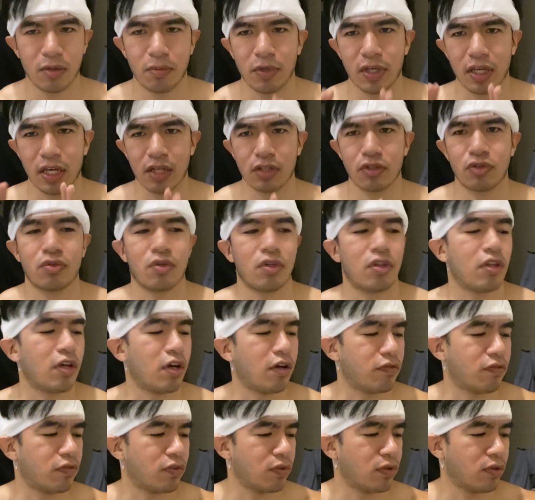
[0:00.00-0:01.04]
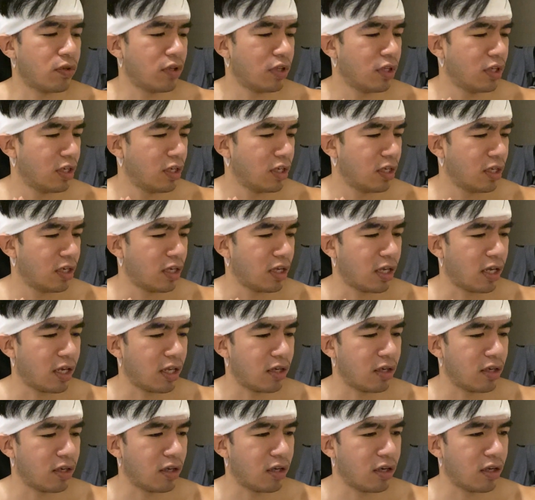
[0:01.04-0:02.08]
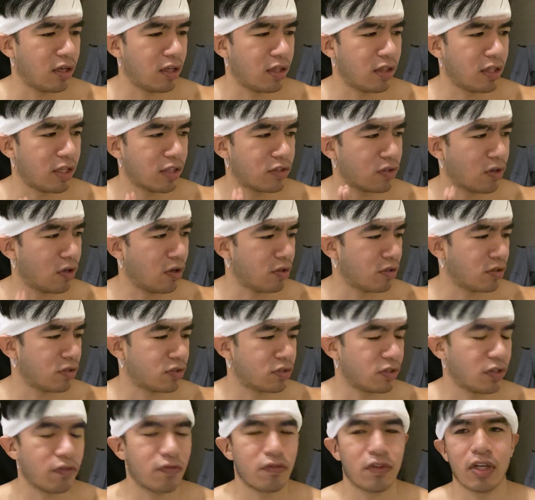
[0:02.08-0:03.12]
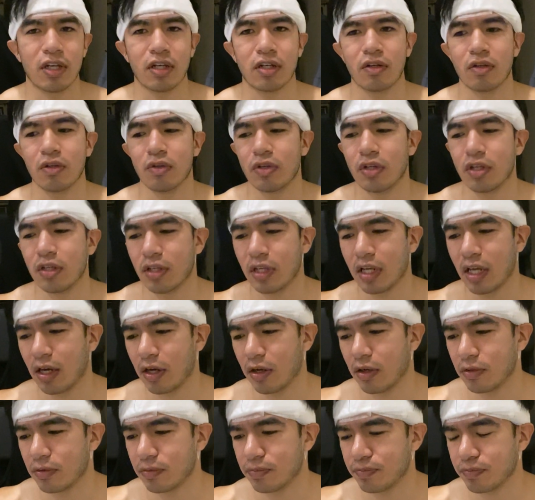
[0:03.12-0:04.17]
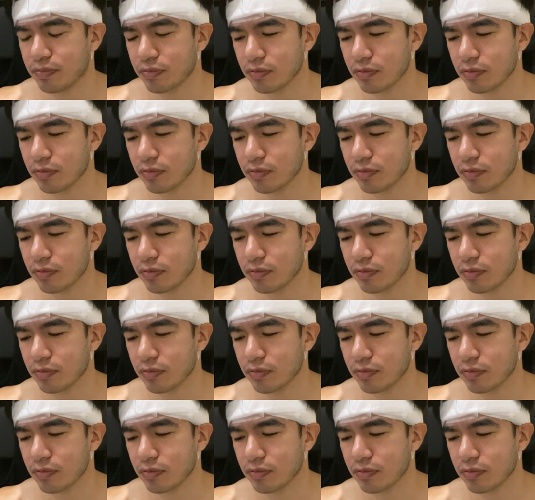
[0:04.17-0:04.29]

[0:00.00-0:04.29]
being extra thoughtful, and that's all the stuff they included. Now,